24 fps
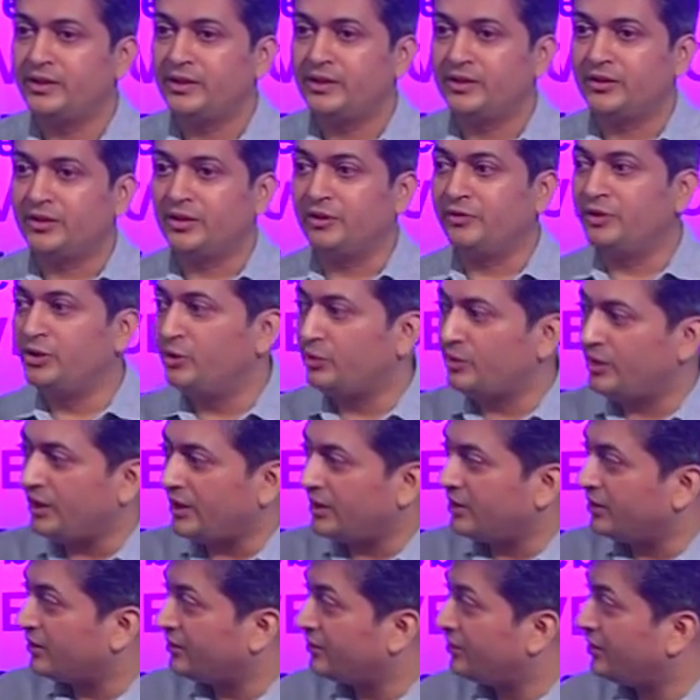Now when you
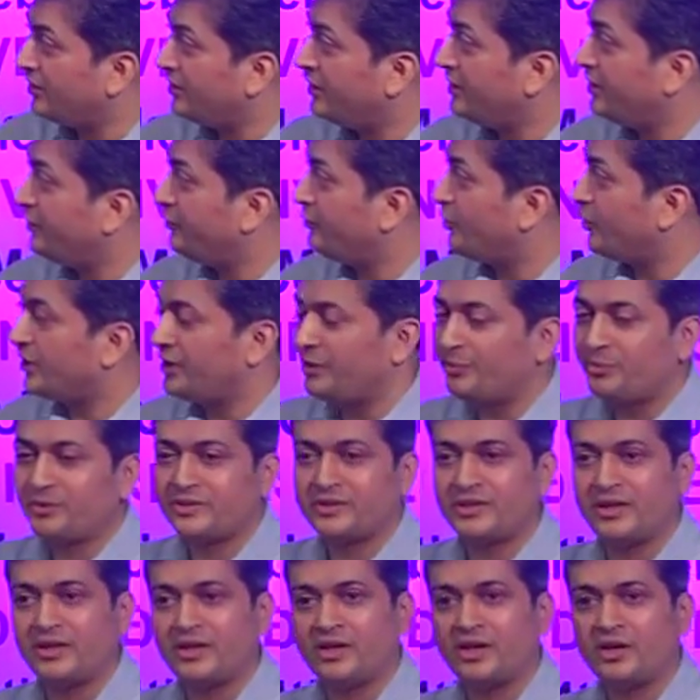take a
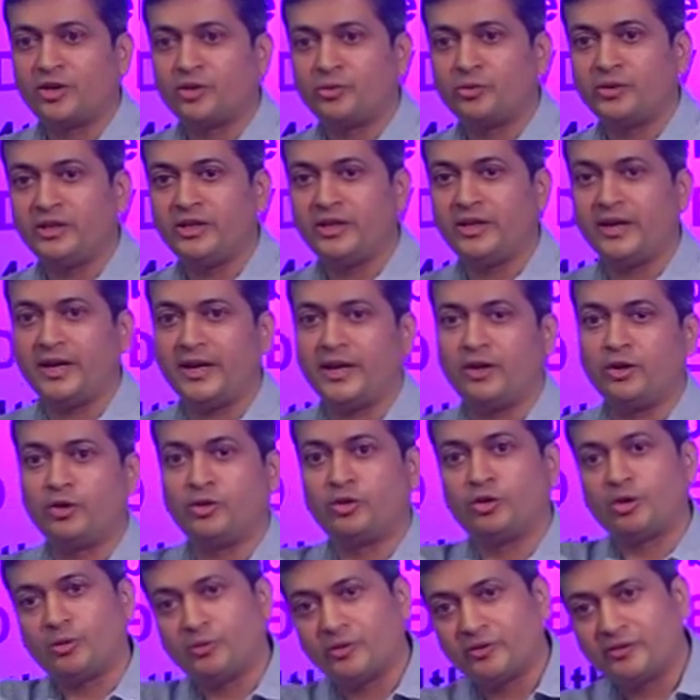30-40% ROE and on
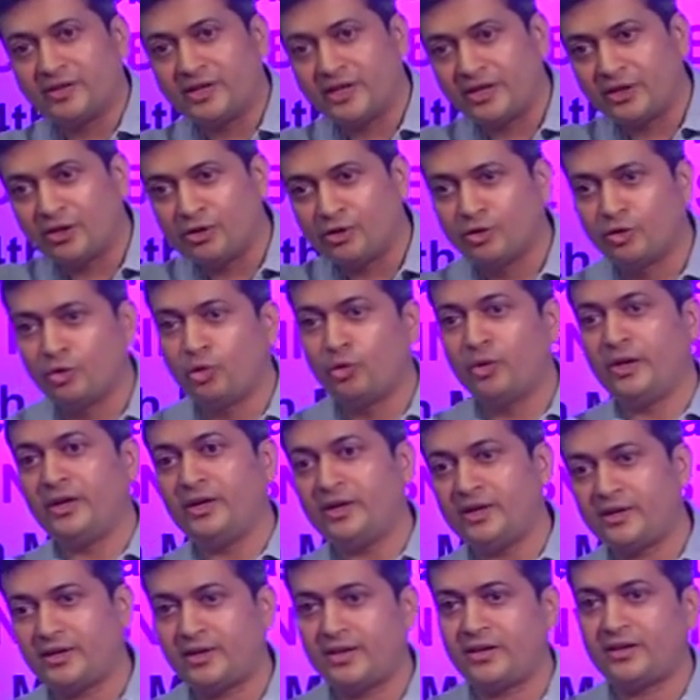top of that you're growing
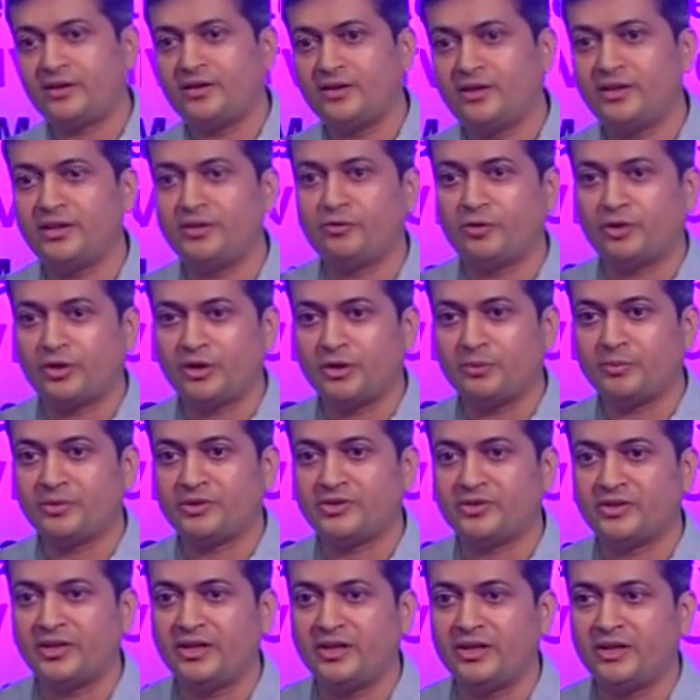it at
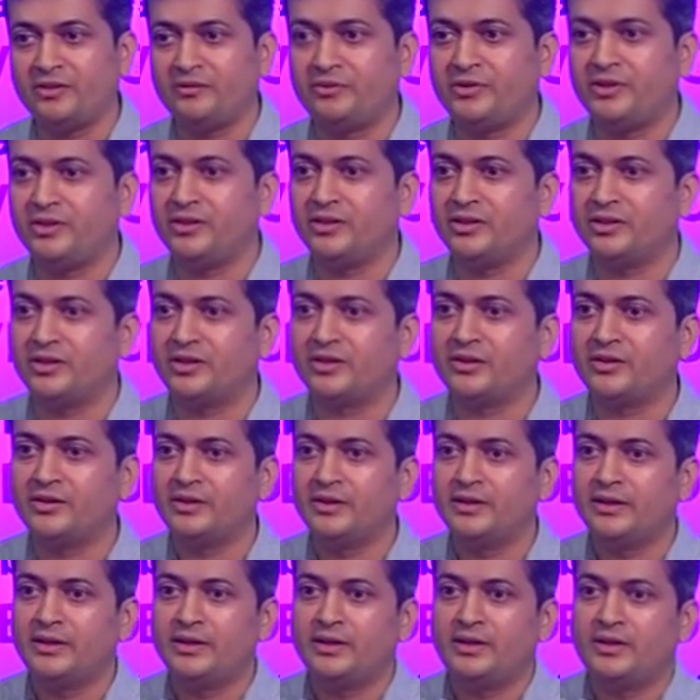30-40% every year,
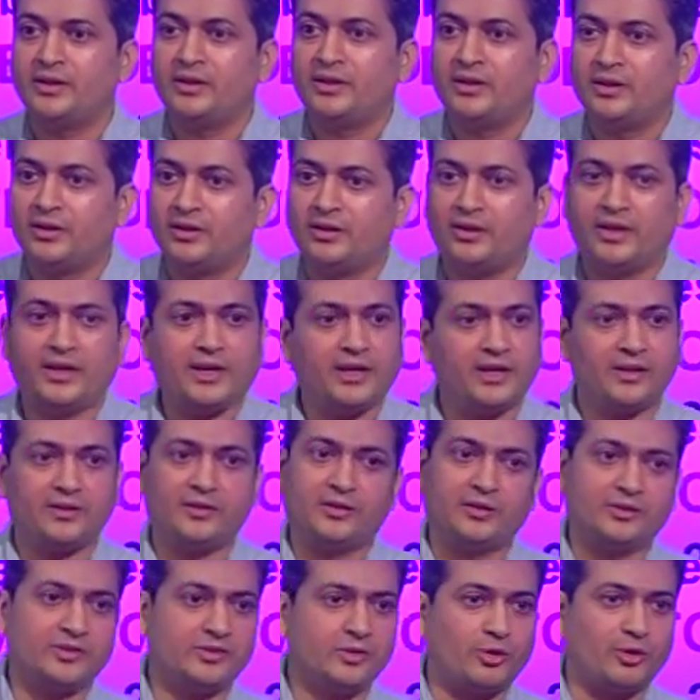there
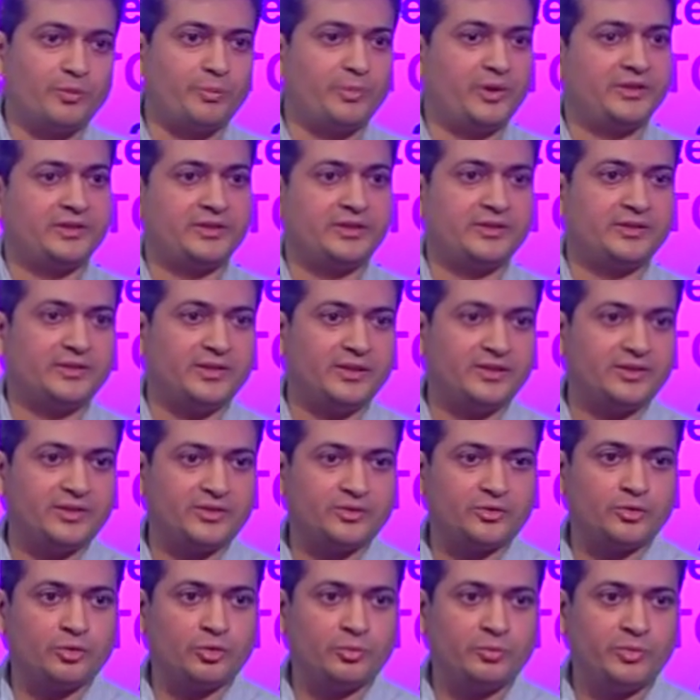the stock prices can
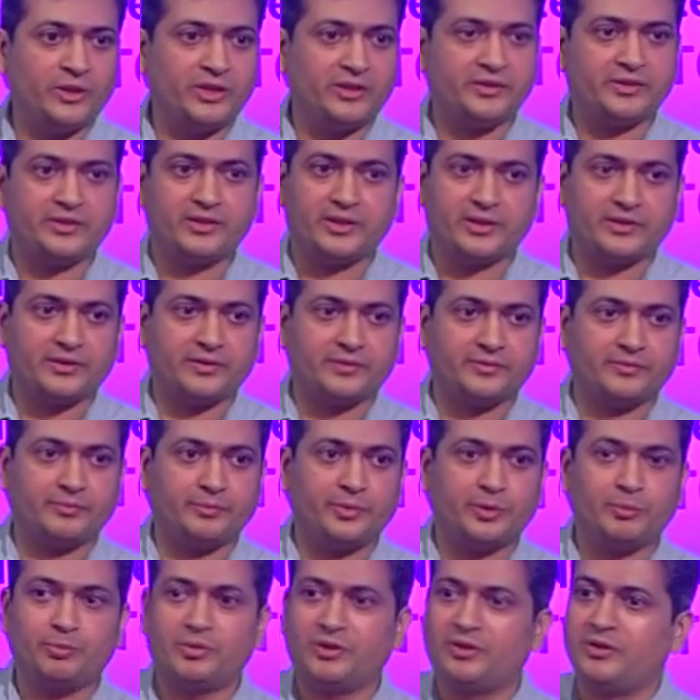just go ballistic.
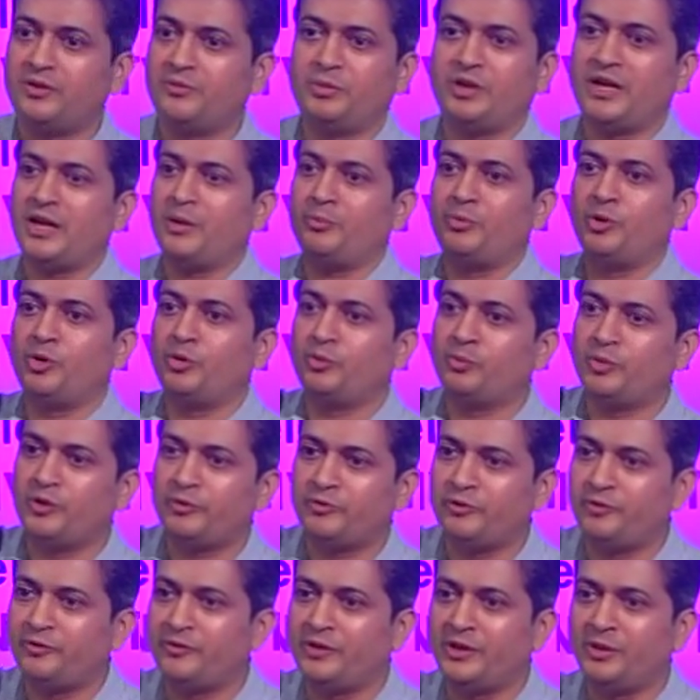People will be happy to pay
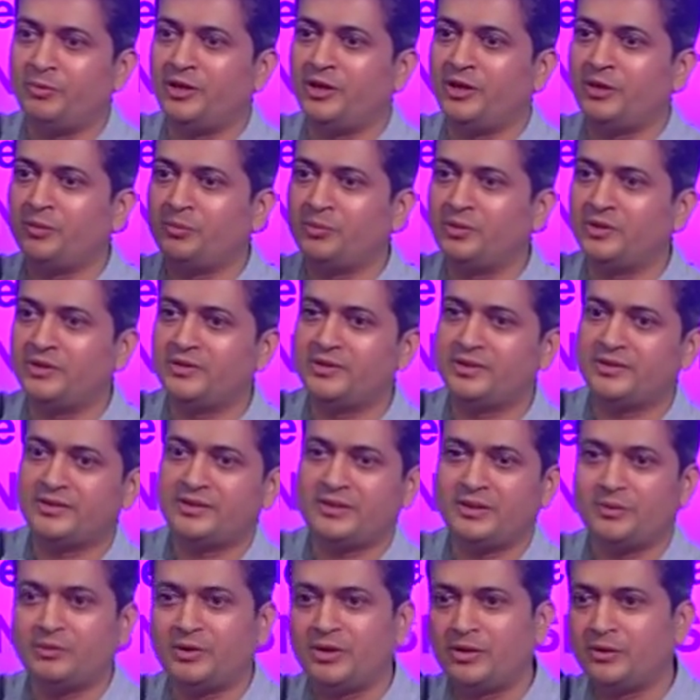50 multiples,
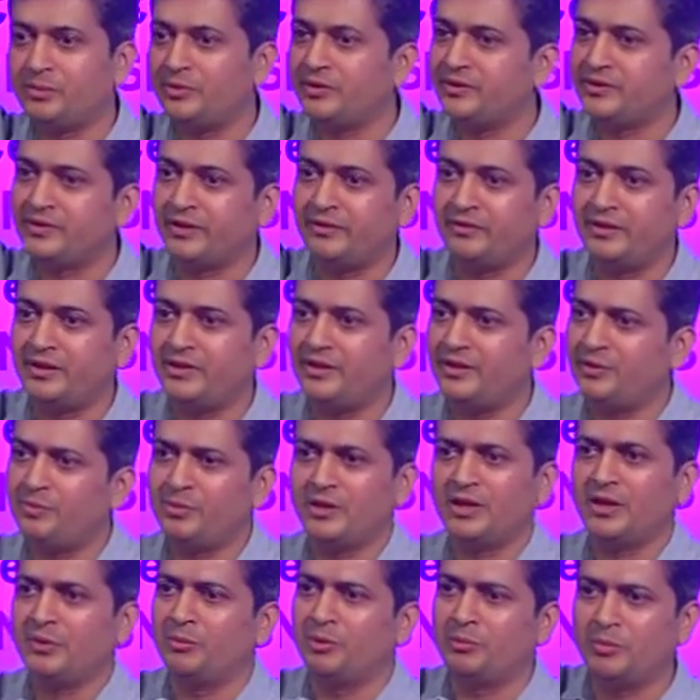60 multiples, 70, it will
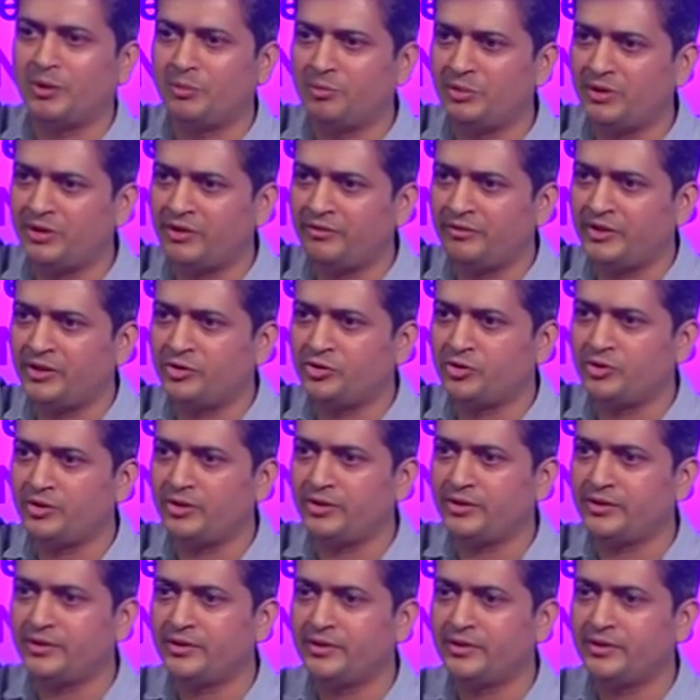become a bubble eventually,